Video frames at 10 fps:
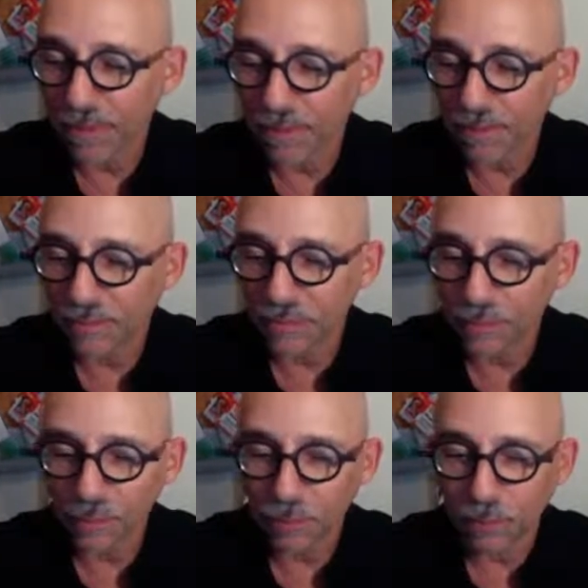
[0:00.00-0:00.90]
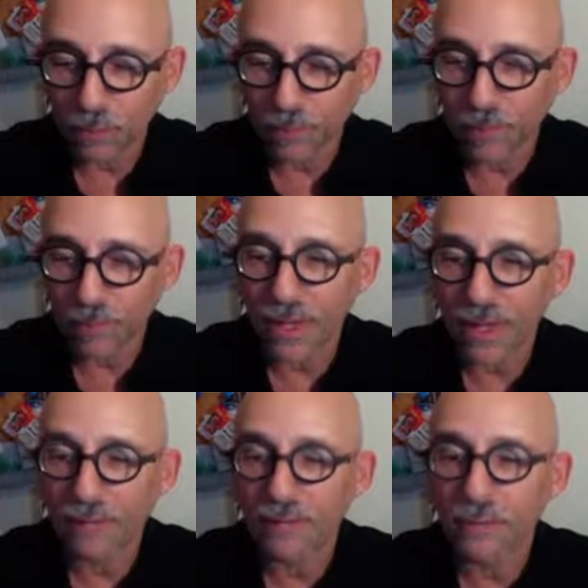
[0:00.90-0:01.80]

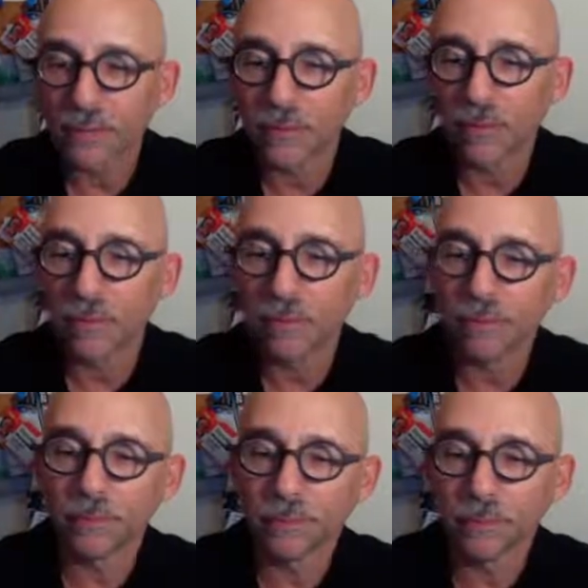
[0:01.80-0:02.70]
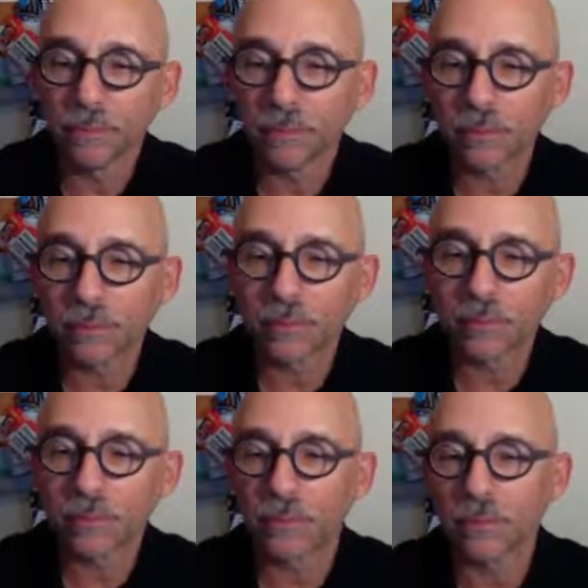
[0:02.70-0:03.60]

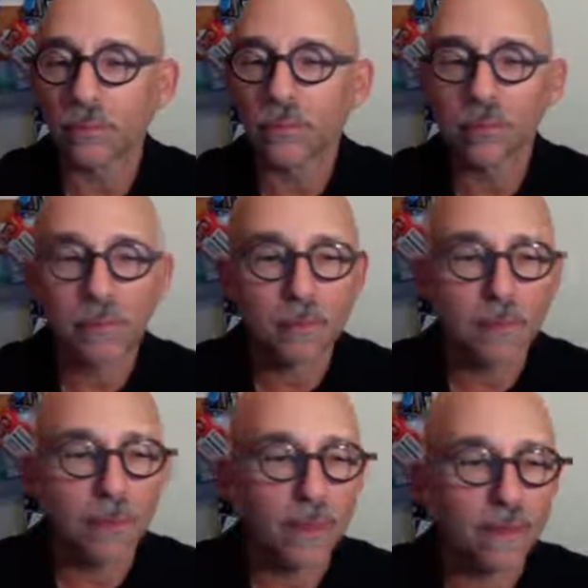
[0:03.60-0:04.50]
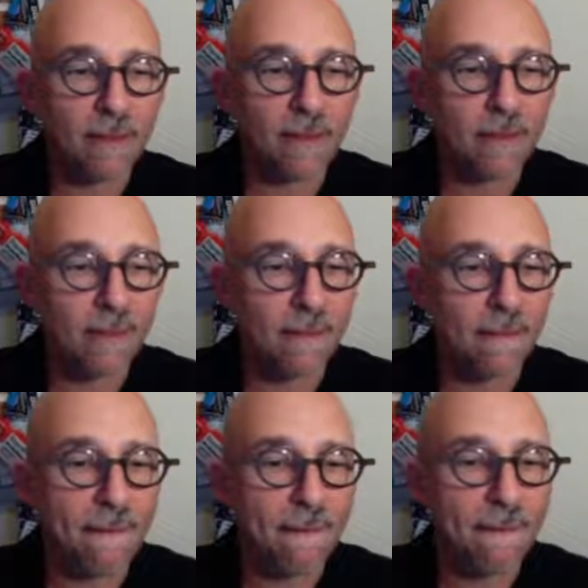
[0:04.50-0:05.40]

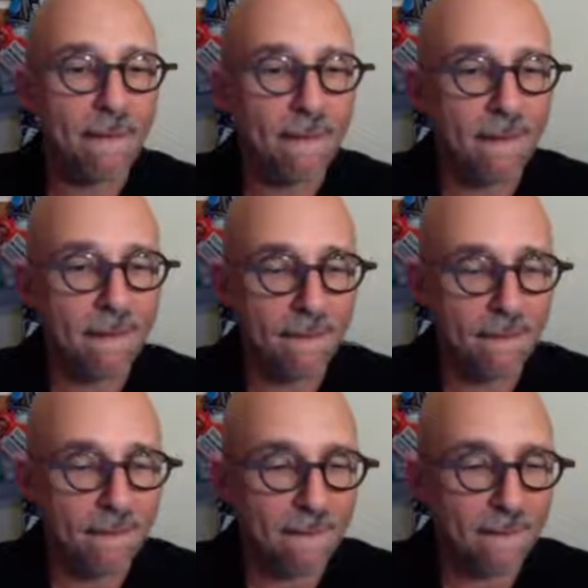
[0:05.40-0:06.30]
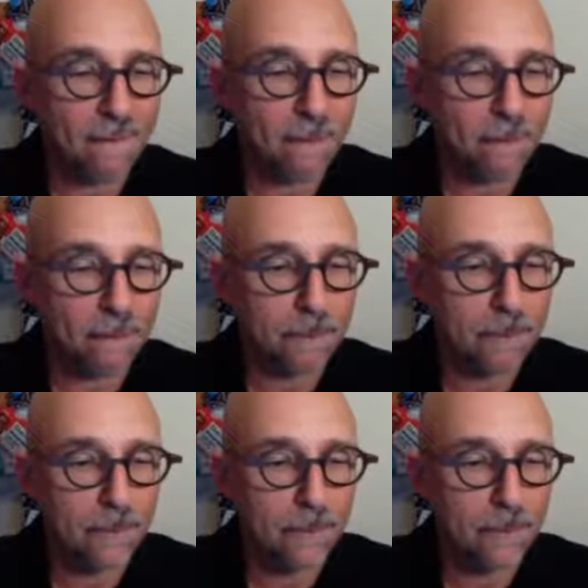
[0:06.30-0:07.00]
(silent)